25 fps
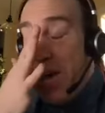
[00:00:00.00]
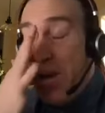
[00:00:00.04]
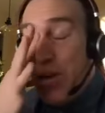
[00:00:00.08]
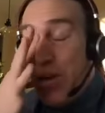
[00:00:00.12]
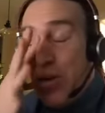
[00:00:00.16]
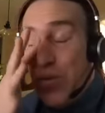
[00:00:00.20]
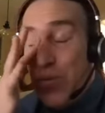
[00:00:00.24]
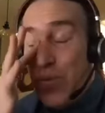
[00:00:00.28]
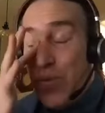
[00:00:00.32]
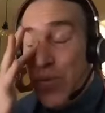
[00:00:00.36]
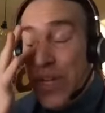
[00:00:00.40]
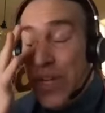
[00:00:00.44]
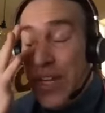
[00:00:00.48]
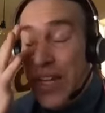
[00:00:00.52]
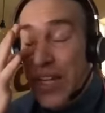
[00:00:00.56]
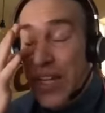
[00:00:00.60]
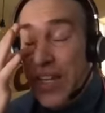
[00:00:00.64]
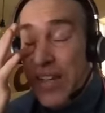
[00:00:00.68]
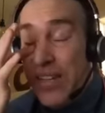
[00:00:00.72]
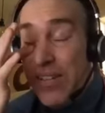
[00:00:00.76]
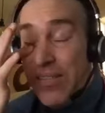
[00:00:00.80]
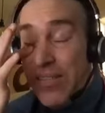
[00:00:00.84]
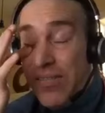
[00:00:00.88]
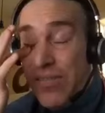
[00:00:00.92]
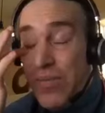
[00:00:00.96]

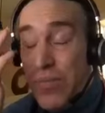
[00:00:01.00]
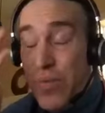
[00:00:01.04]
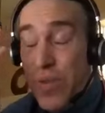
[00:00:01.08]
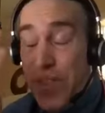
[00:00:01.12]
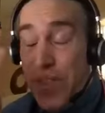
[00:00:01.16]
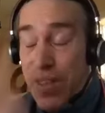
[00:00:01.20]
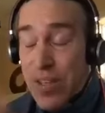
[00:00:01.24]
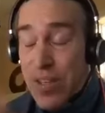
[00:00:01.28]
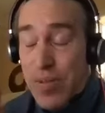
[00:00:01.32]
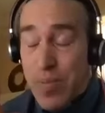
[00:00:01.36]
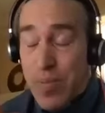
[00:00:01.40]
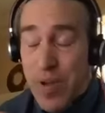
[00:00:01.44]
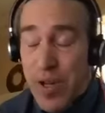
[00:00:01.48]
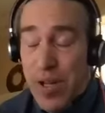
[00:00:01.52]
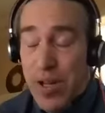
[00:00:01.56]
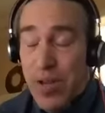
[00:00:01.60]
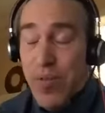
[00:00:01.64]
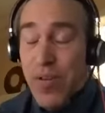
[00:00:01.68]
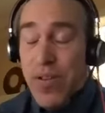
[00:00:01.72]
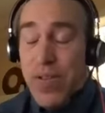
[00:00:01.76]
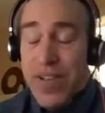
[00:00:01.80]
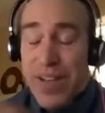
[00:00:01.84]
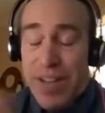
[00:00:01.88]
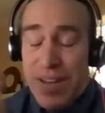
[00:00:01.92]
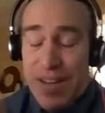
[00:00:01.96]
with this bug,
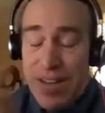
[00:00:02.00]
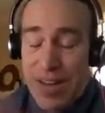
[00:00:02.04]
we've had to